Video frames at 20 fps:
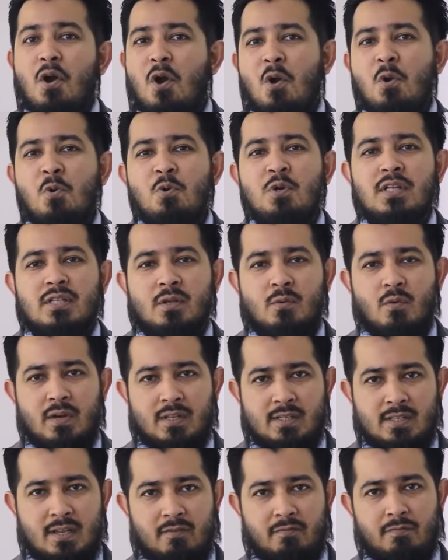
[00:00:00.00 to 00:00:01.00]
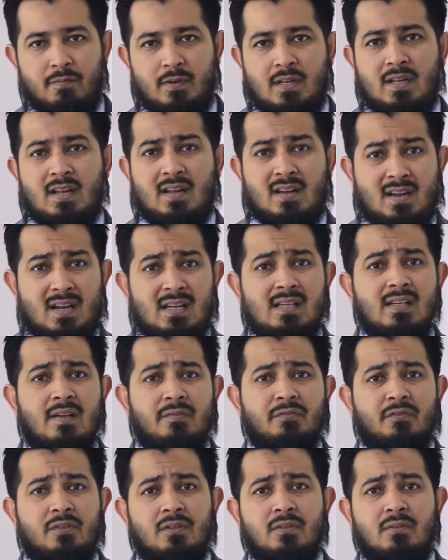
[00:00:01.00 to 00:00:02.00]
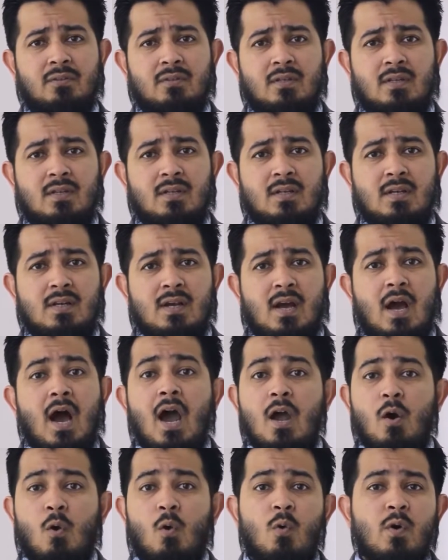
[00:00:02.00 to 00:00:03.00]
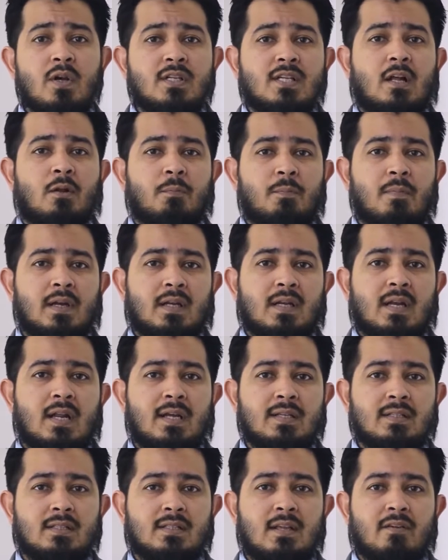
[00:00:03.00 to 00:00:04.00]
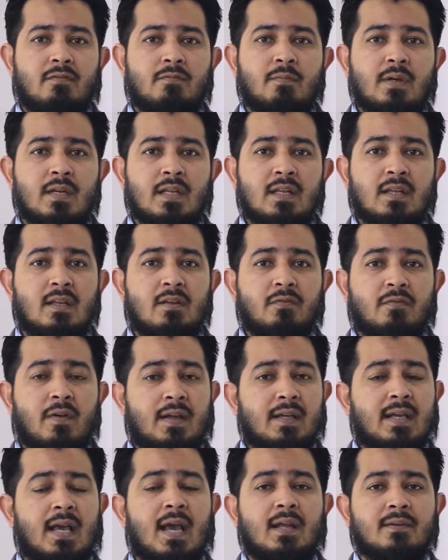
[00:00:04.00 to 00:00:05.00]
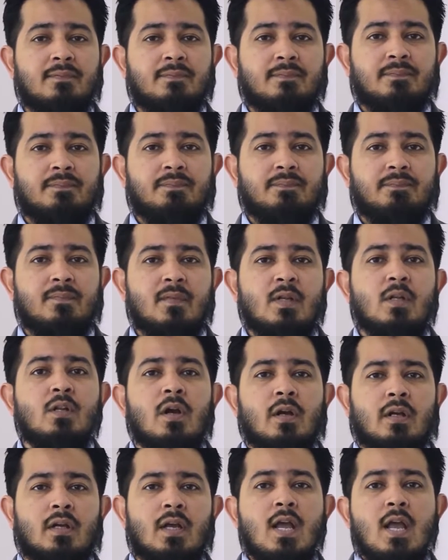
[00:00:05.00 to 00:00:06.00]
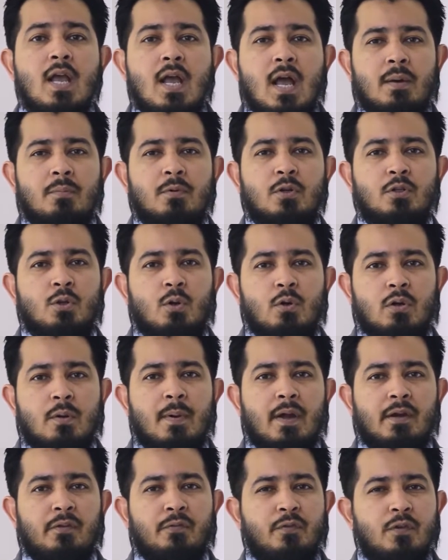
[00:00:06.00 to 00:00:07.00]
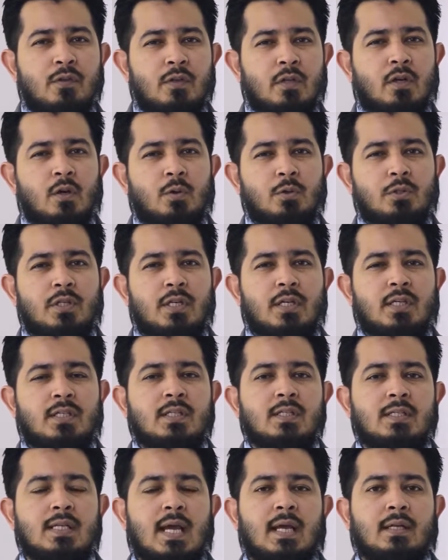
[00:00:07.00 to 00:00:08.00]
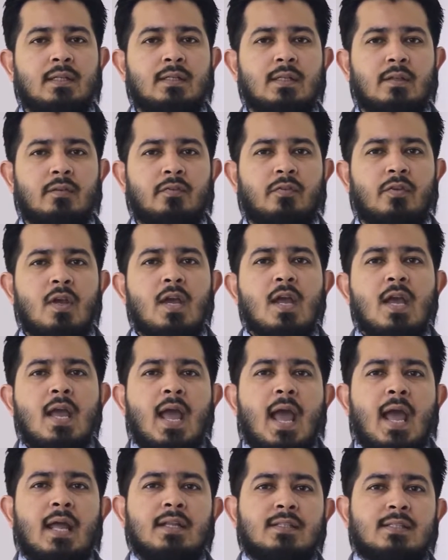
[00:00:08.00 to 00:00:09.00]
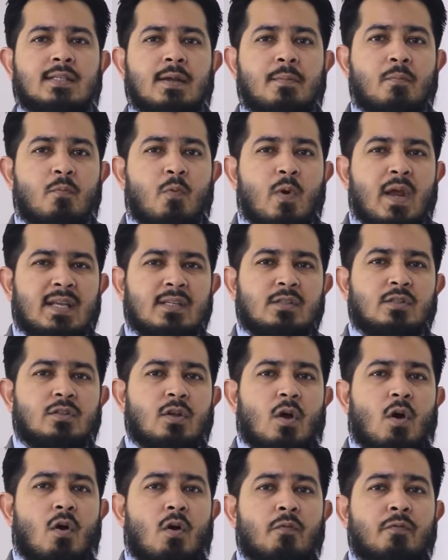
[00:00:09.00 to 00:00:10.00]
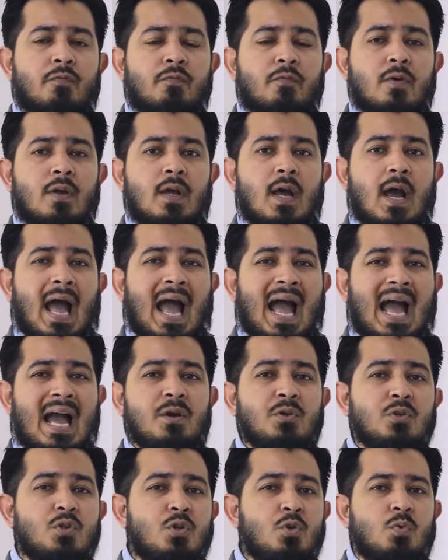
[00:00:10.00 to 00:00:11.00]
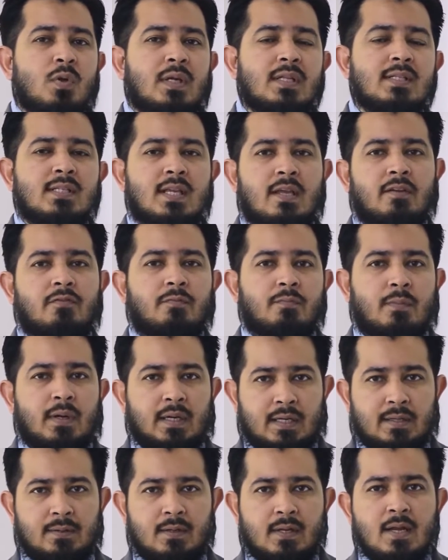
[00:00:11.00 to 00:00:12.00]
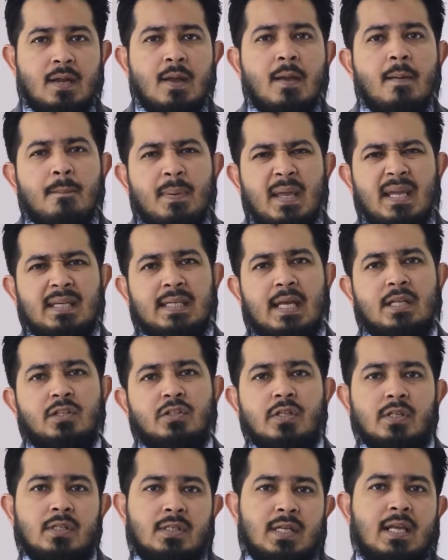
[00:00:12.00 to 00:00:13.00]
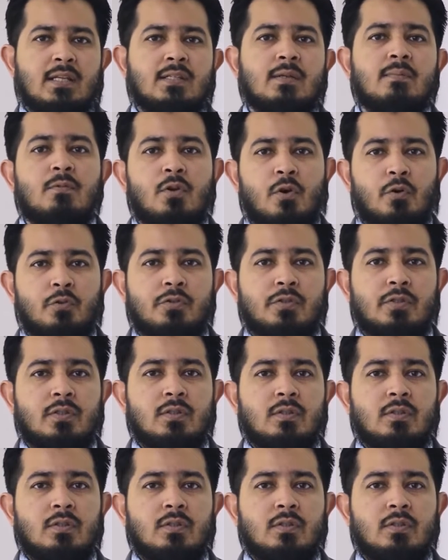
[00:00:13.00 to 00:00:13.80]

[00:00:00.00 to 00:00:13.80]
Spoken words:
Who doesn't want to save money? I'd love to. I always help my clients save money if I can. Look, I'm going to talk about a few negotiation tactics and some ways of how you can save money. Pay attention, take some notes